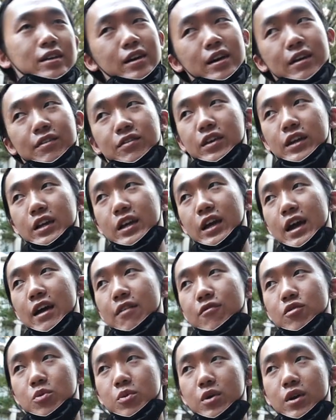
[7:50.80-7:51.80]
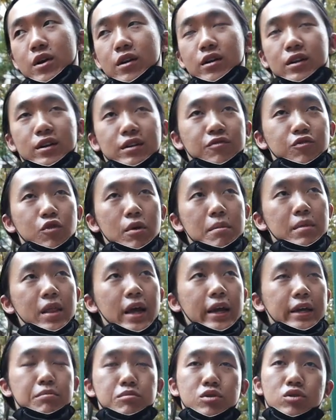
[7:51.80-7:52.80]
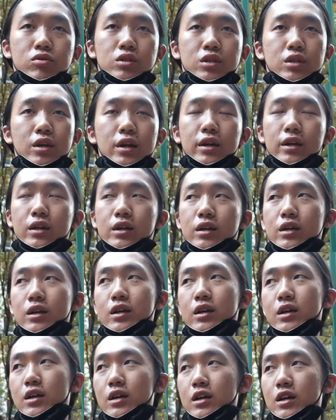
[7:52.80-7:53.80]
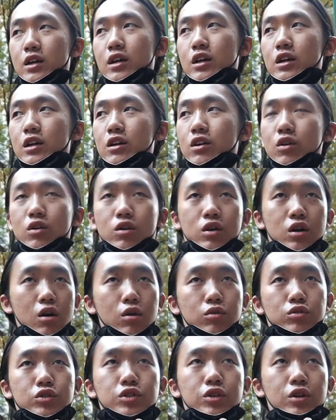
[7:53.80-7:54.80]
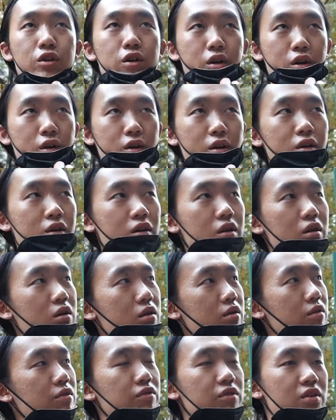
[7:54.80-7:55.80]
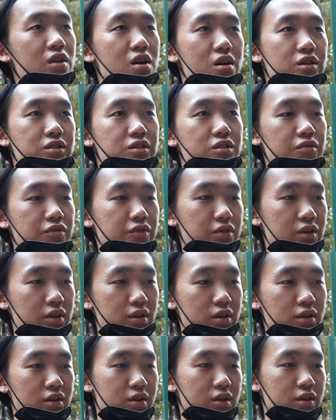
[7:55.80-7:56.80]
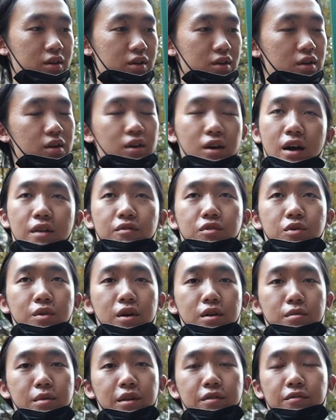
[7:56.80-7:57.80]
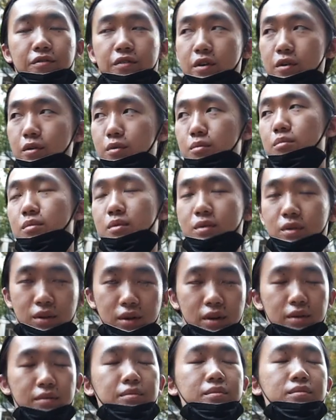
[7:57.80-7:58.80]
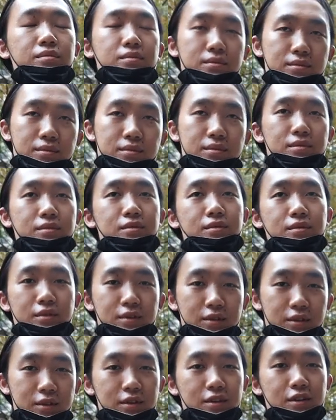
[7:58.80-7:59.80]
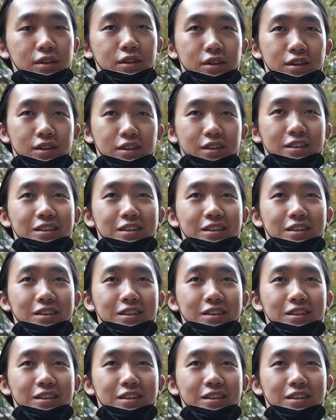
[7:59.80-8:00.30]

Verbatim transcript: I think everywhere. From like music, culture, philosophy, everywhere, man. Film, yeah. Yeah. I mean, I appreciate you,